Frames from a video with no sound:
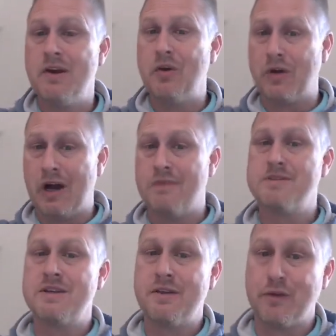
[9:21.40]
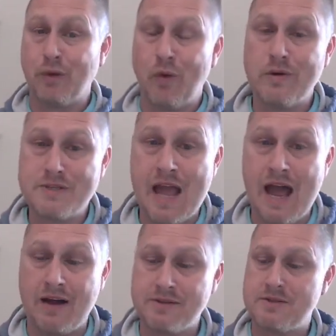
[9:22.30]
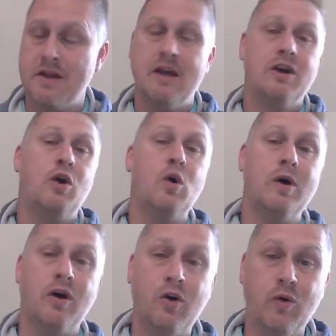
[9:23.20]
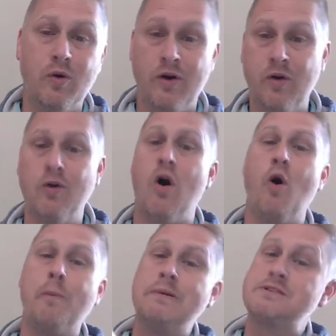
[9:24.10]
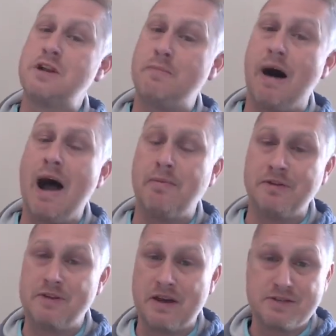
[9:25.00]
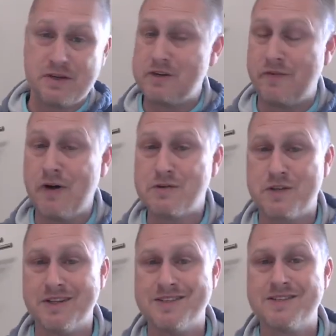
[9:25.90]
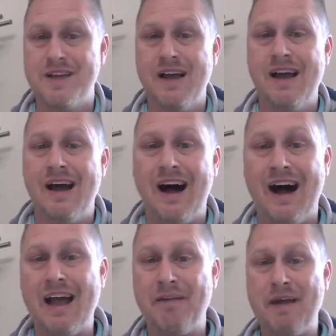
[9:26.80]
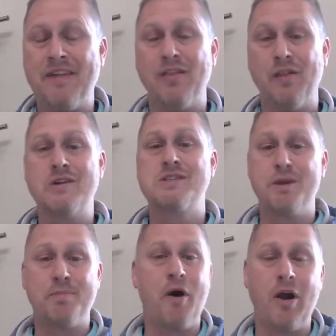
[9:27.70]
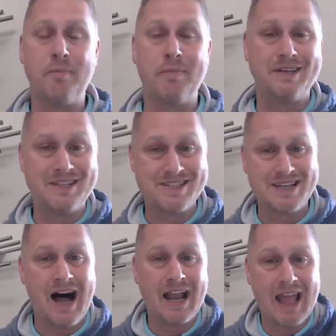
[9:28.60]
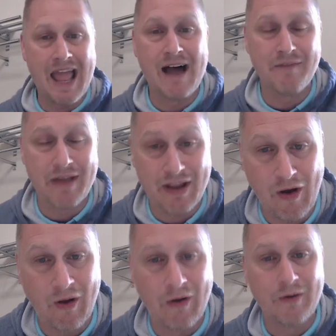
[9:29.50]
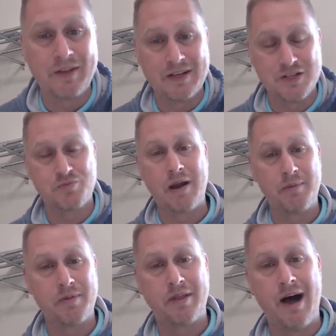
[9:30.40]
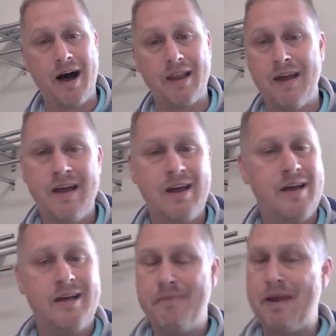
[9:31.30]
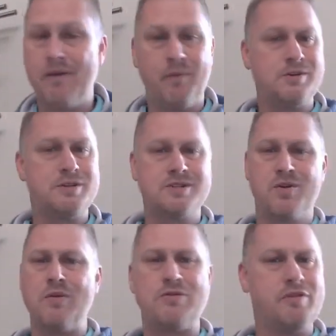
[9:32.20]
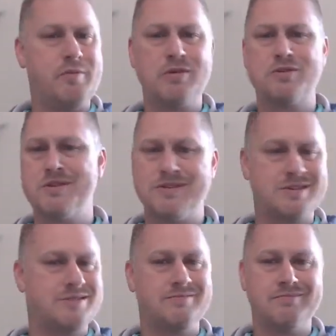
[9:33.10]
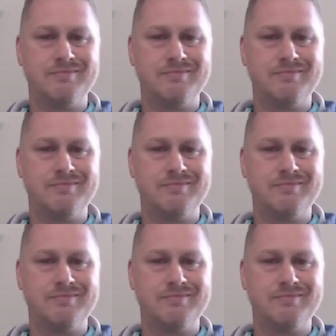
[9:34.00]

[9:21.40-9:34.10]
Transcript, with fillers: who comes into the Lord's house, who who who opens their Bible and does their devotions uh, a man looks the part but does not have a heart that is right with God. Man, we're just going through the motions.